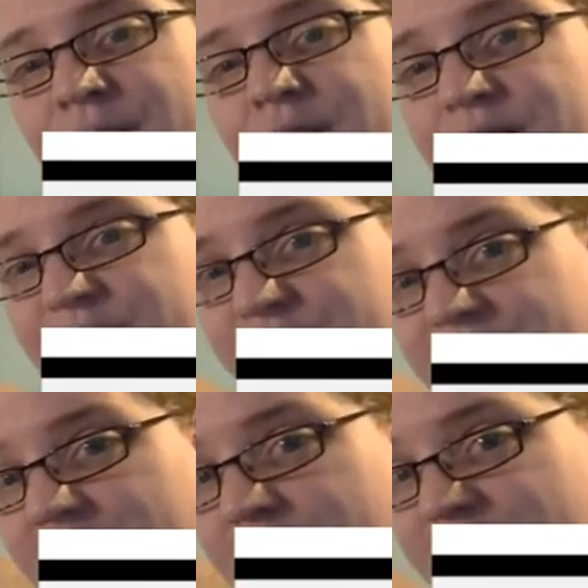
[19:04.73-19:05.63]
so
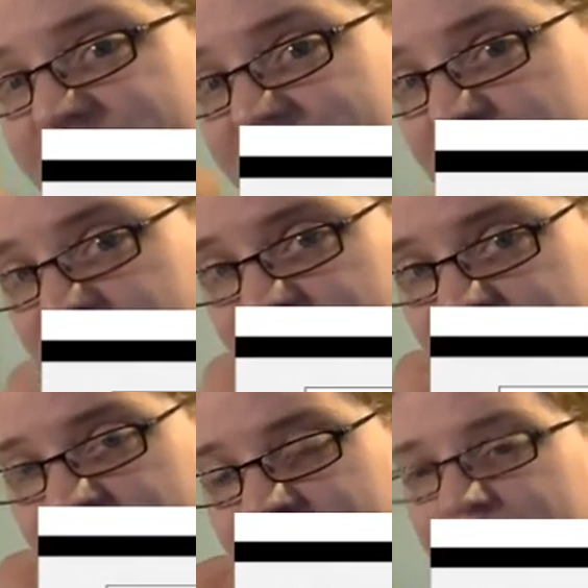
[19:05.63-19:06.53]
they are dimmer.
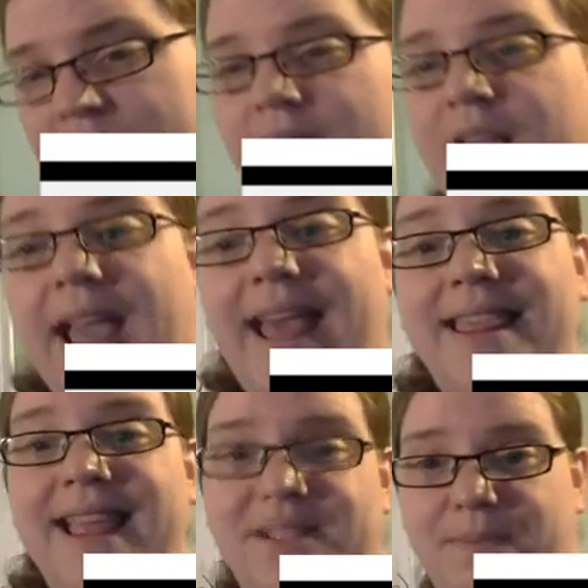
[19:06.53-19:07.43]
And
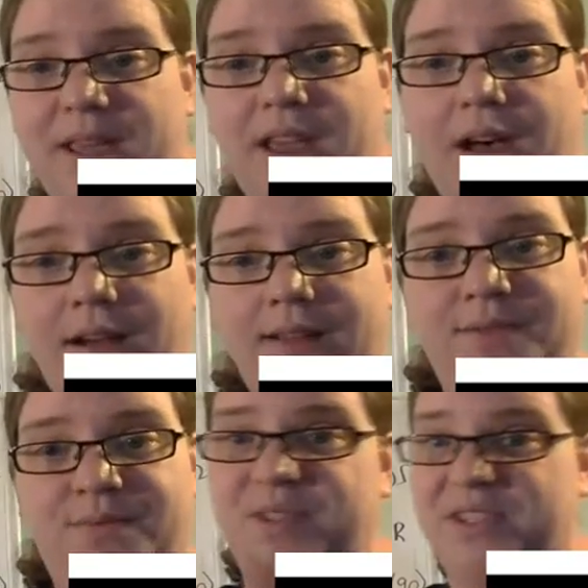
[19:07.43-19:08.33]
that's
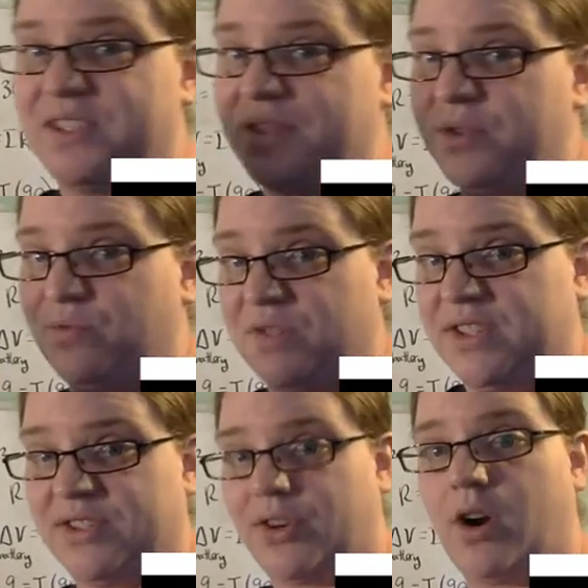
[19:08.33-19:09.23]
because resistors
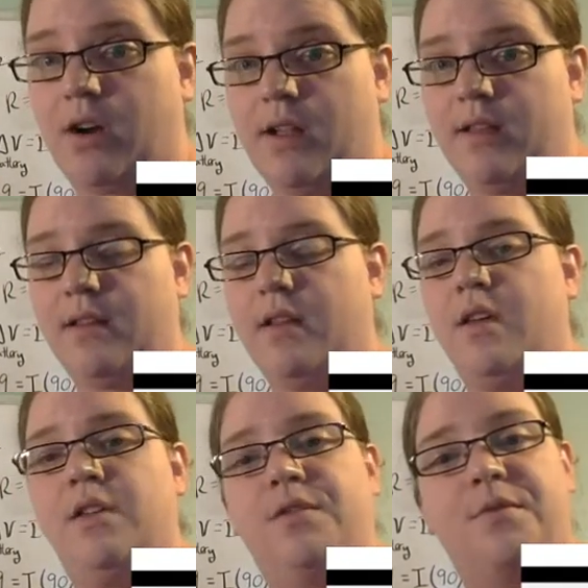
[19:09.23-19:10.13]
resist current.
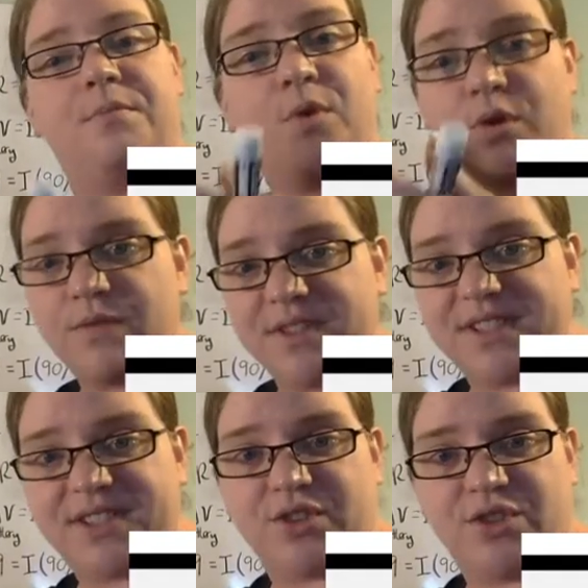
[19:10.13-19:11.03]
The more
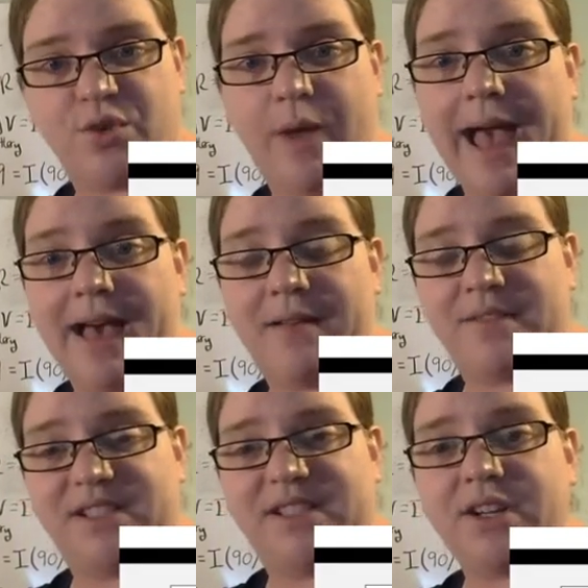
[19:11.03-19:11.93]
resistors you have
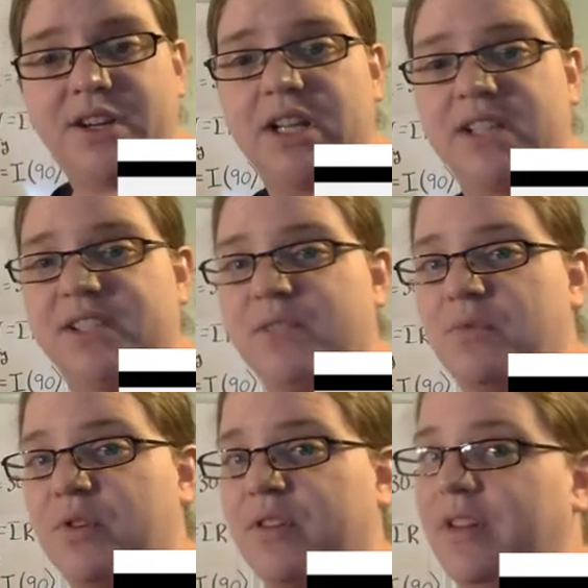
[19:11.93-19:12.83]
in series, the
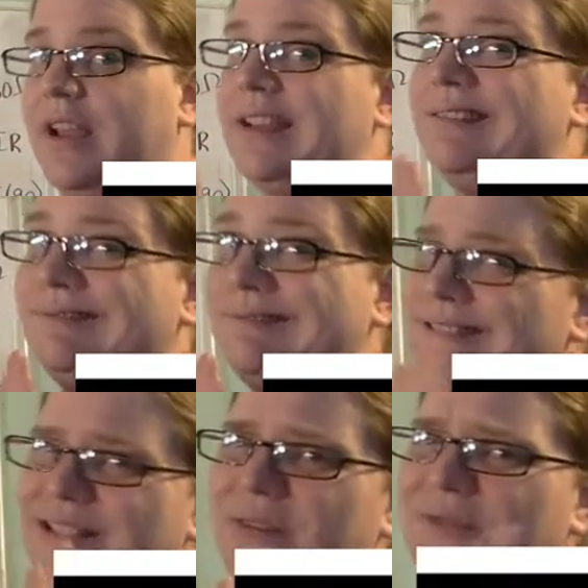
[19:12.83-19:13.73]
more they're like,
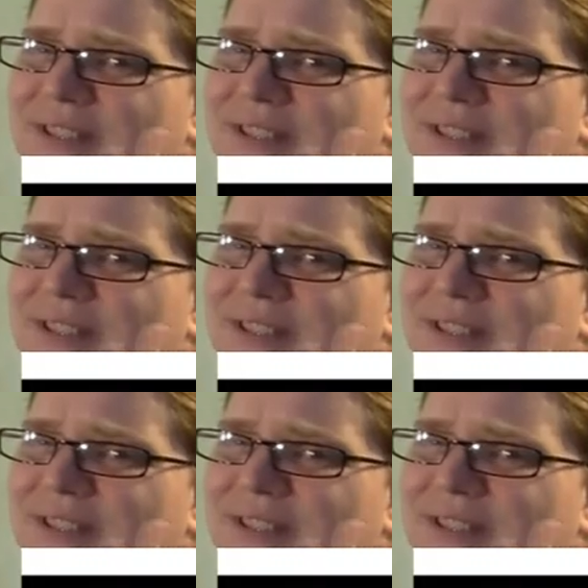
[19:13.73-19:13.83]
don't